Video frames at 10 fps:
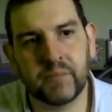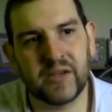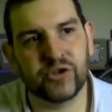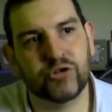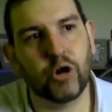
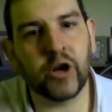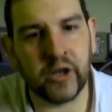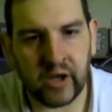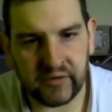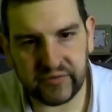is strong
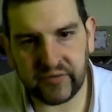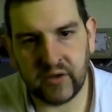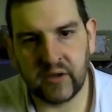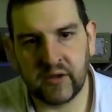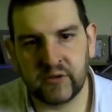enough
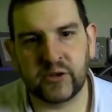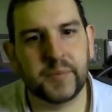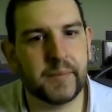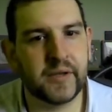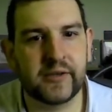to
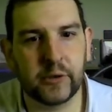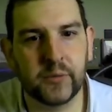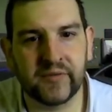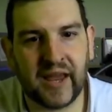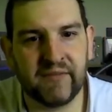be able to deal
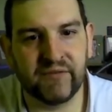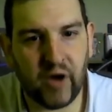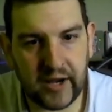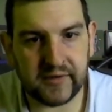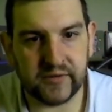with gang
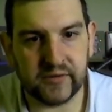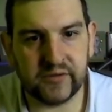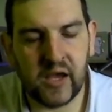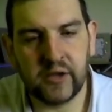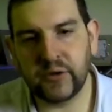
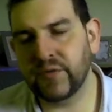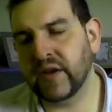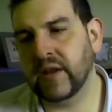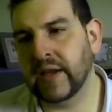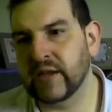violence? Do you
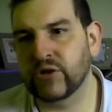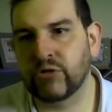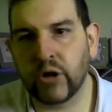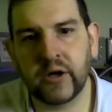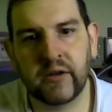think that it's
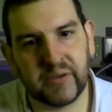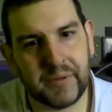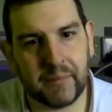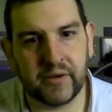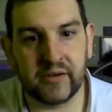strong enough to
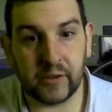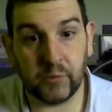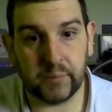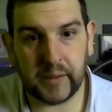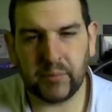be able to deal
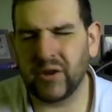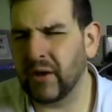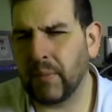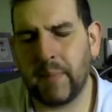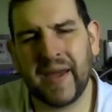with people that
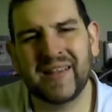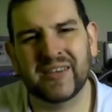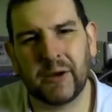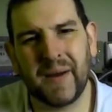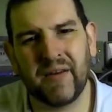are prepared to
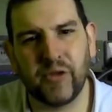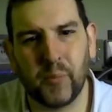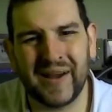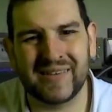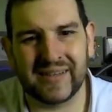go out of their
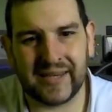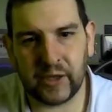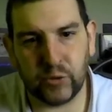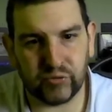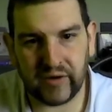way to
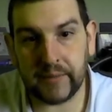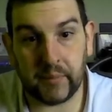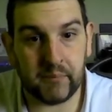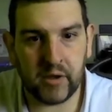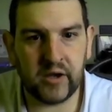kill, rape
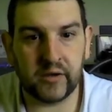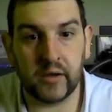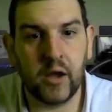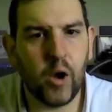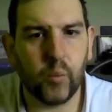and
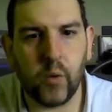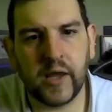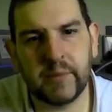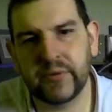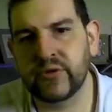murder while
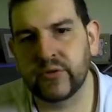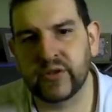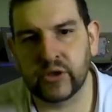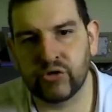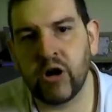they're
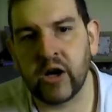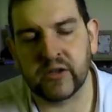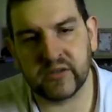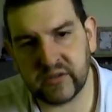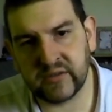producing
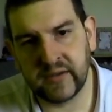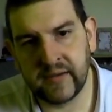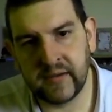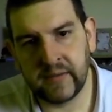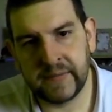drugs?
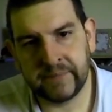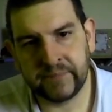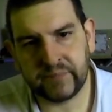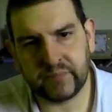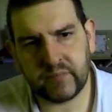
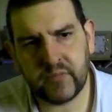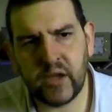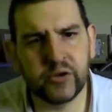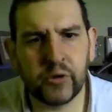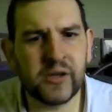
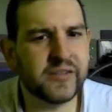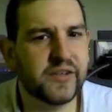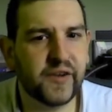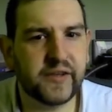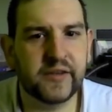Do you honestly
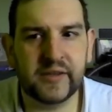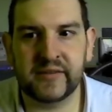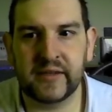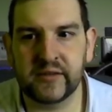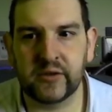think that
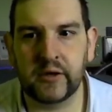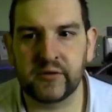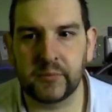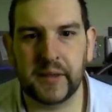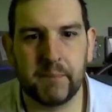this is going
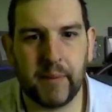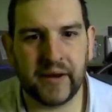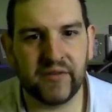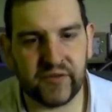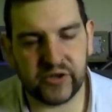to be a
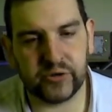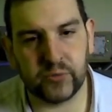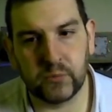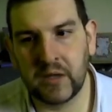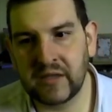beneficial